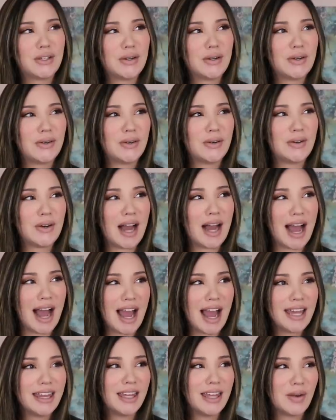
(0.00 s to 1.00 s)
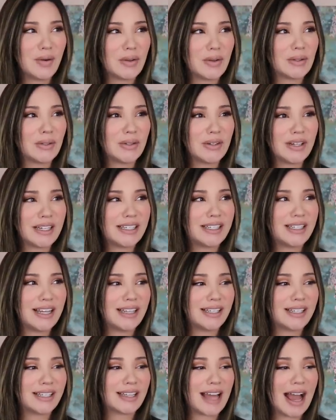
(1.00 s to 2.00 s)
So I think what Lauren
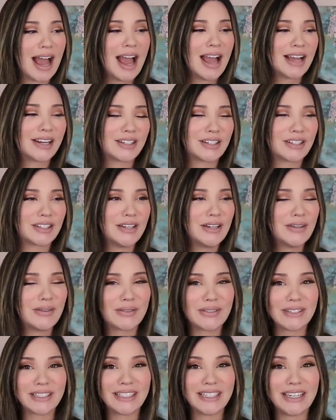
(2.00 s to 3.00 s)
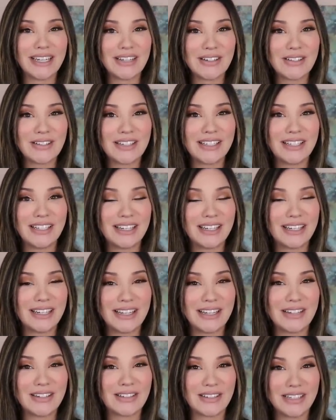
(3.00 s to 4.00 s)
says is actually really interesting,
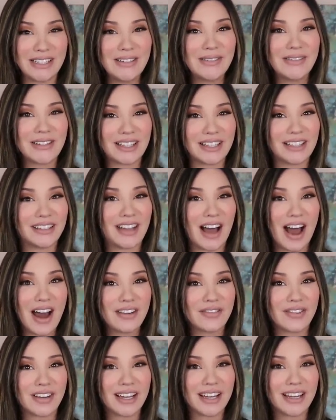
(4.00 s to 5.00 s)
and I agree with a lot of